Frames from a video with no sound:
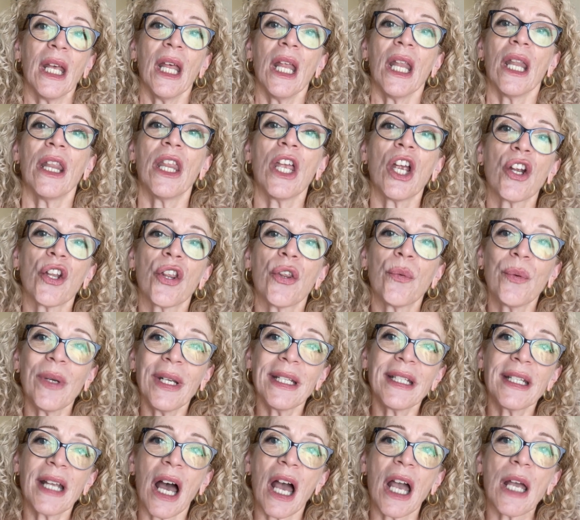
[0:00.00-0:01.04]
There are
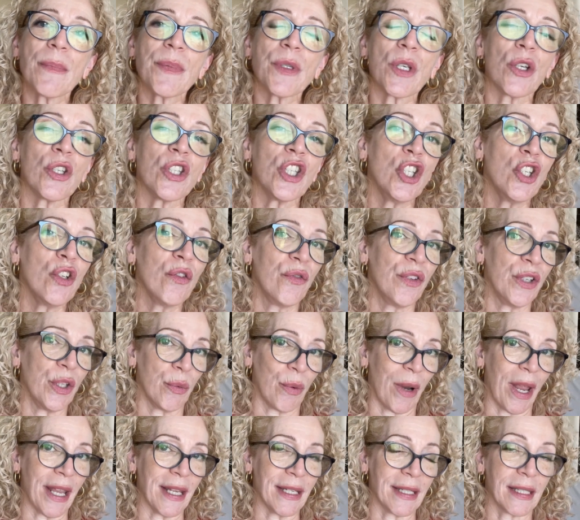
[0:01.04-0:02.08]
three types of UV
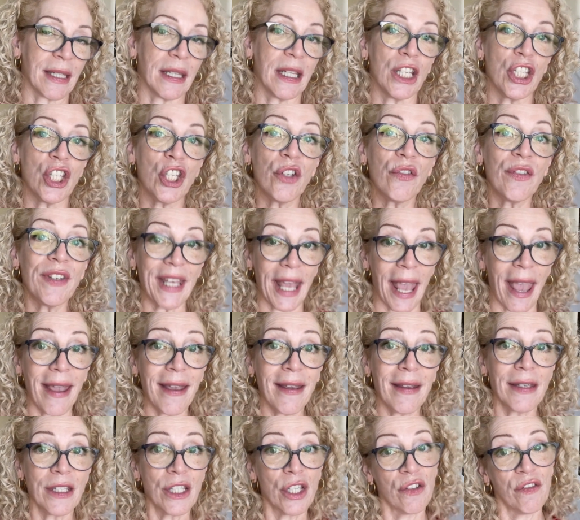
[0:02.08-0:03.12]
rays the
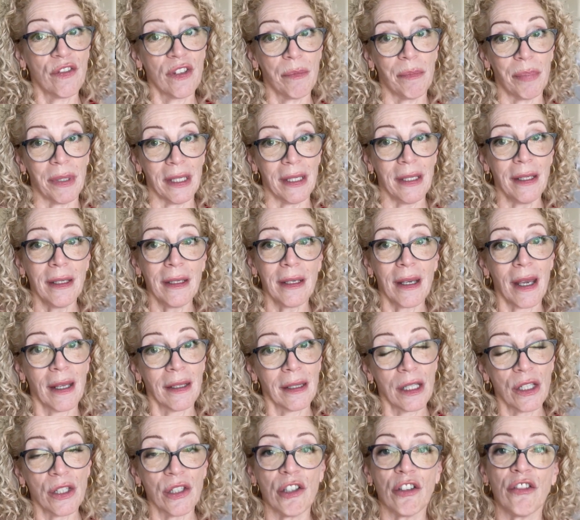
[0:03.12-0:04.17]
UVA, UVB,
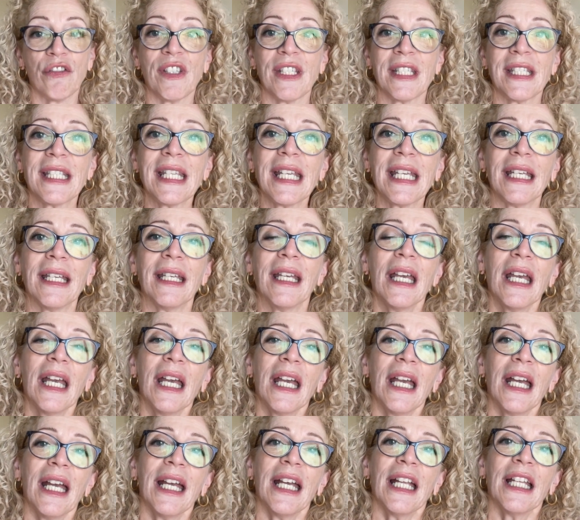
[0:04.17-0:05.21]
and the UVC.
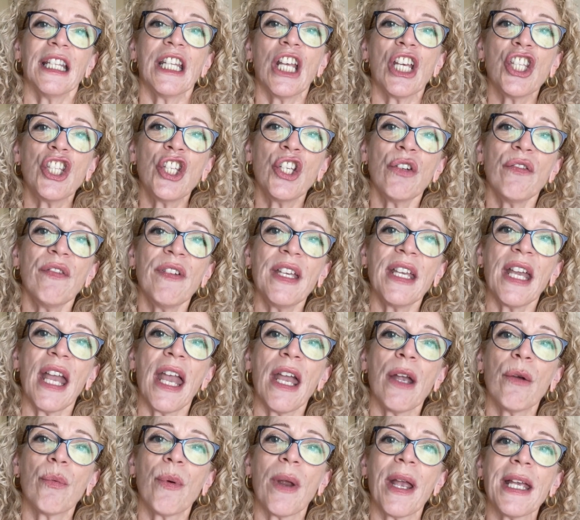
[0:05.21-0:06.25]
The
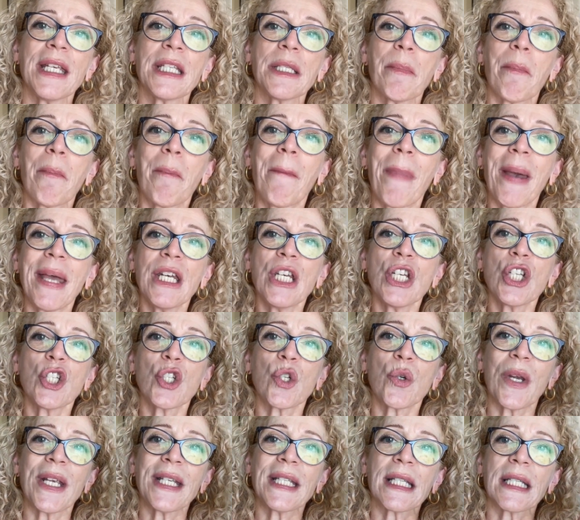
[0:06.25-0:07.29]
UVA rays
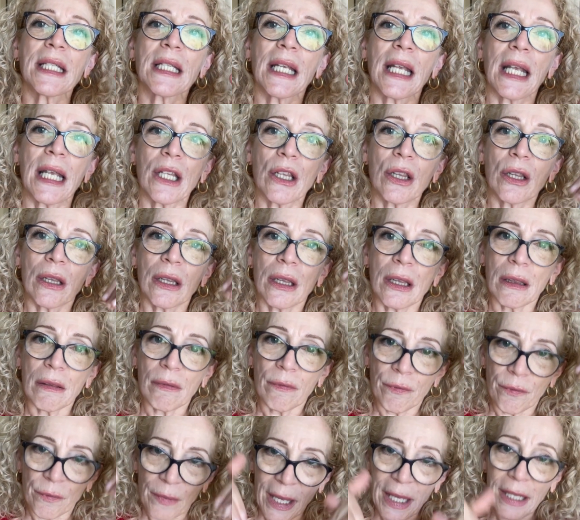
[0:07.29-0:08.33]
penetrates
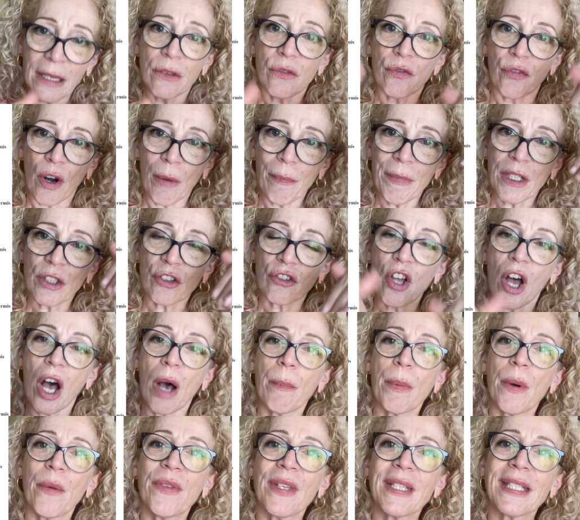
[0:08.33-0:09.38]
in, from the
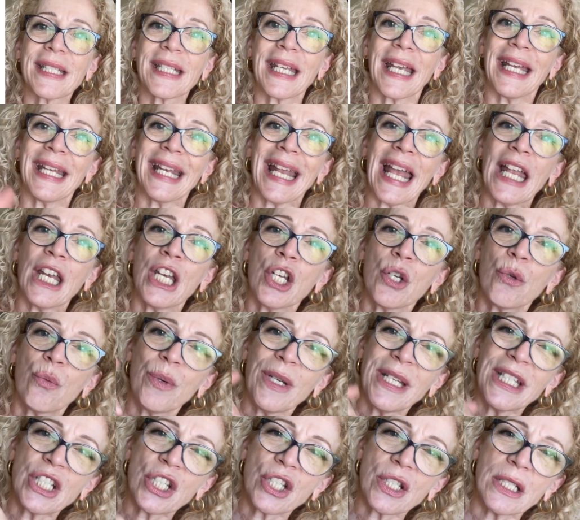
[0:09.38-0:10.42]
top of the skin and it
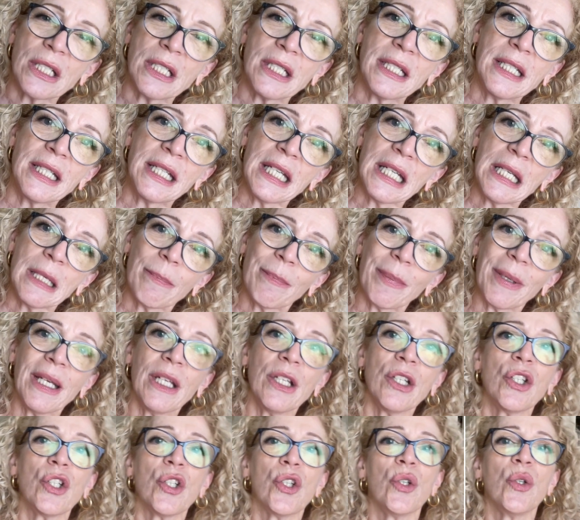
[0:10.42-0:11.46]
reaches deep
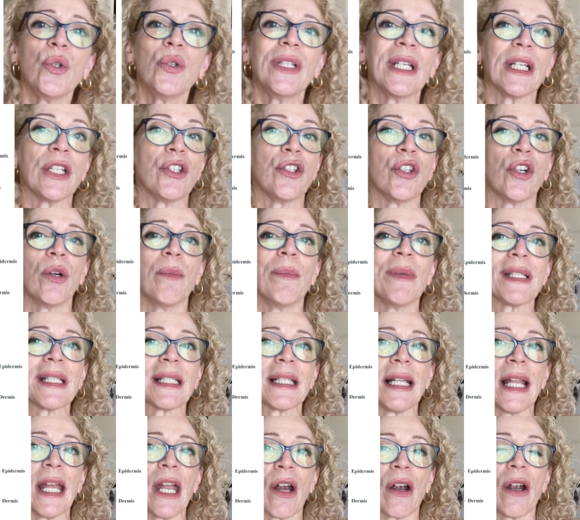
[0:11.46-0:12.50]
into the dermis
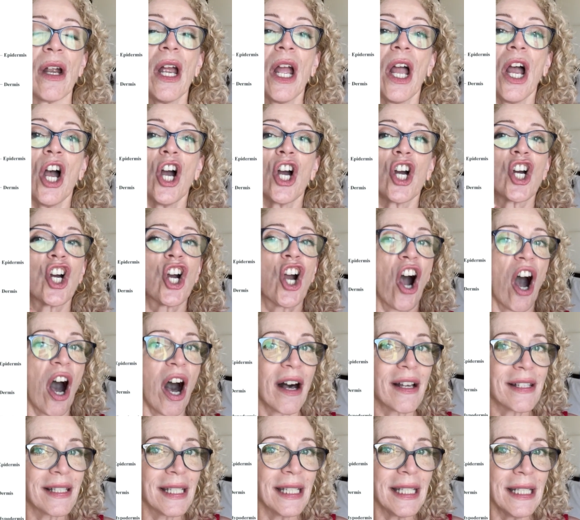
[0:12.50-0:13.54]
layer,
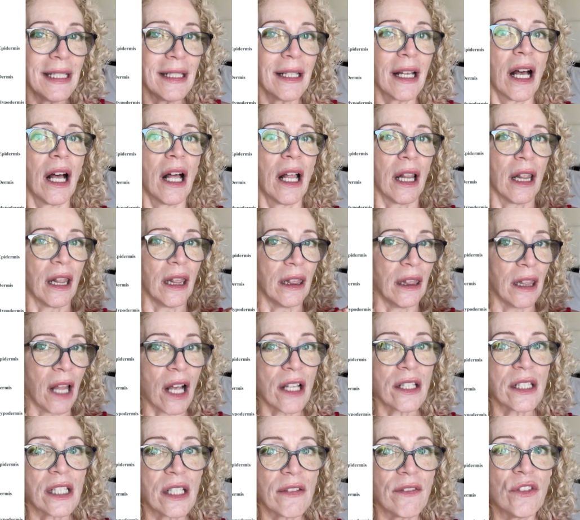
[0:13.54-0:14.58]
causing
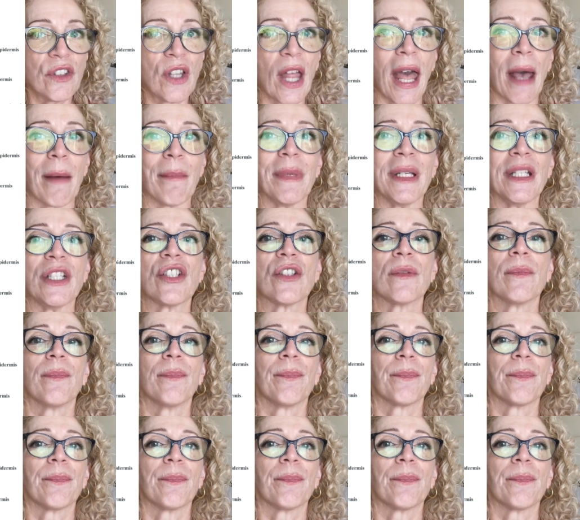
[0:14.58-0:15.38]
lots of damage,